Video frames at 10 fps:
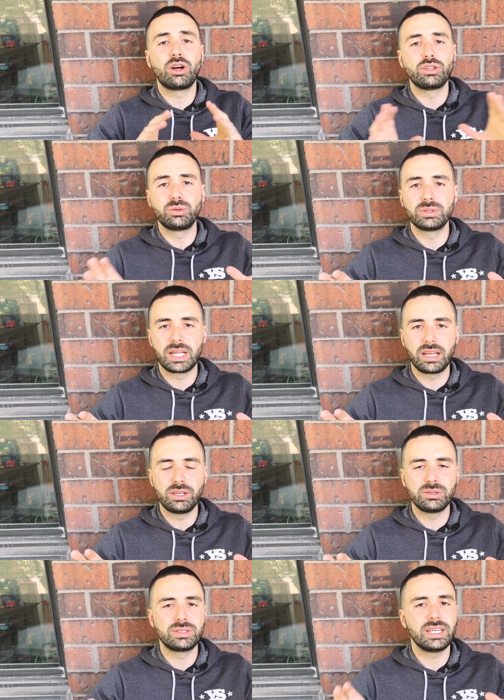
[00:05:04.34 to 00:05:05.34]
the tools that I
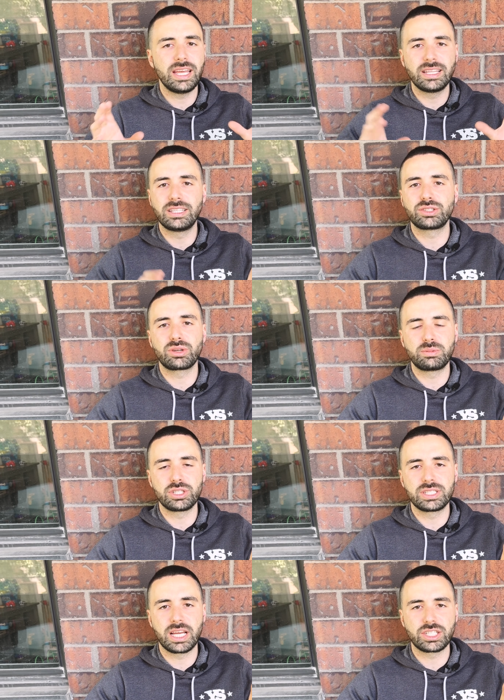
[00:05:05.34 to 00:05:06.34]
used in the description
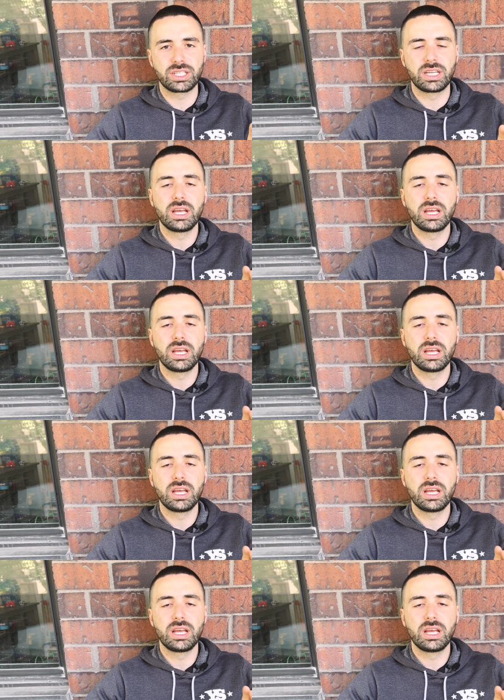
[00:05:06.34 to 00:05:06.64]
section.